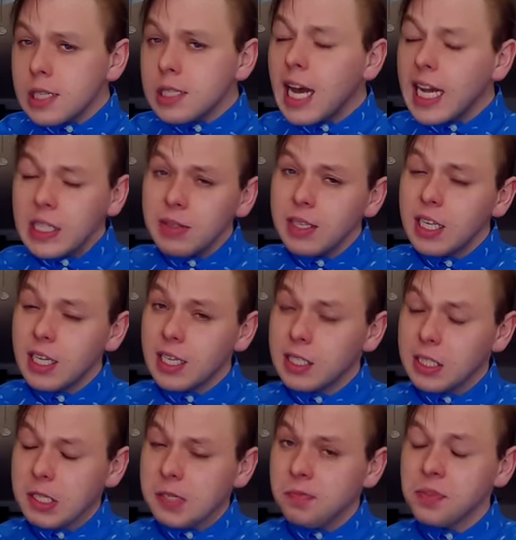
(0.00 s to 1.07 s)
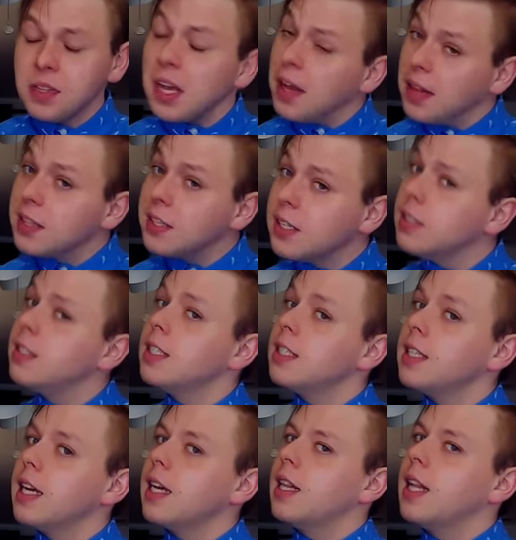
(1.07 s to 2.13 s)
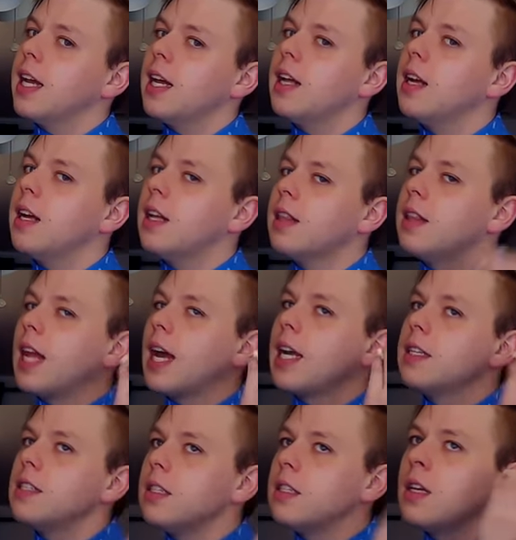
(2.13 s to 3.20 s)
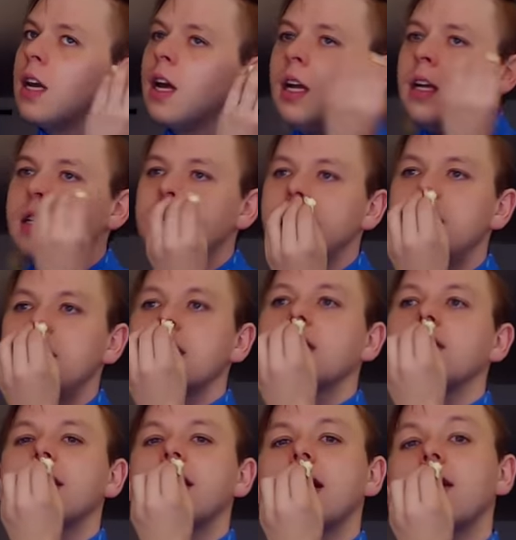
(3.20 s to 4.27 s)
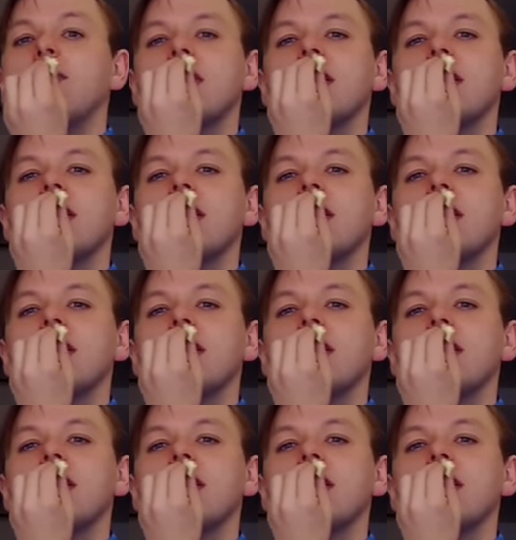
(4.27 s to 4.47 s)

That's really good too. And that does taste like a nice Snickery. If